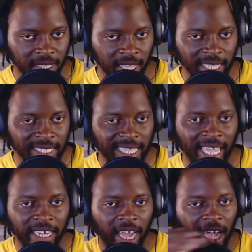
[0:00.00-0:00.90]
and
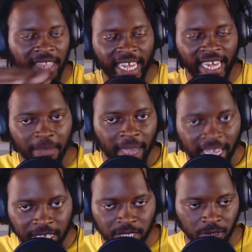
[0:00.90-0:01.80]
saying, nah, that ain't
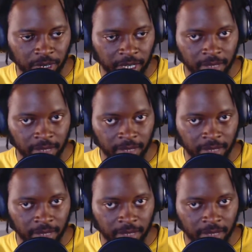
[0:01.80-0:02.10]
mainstream.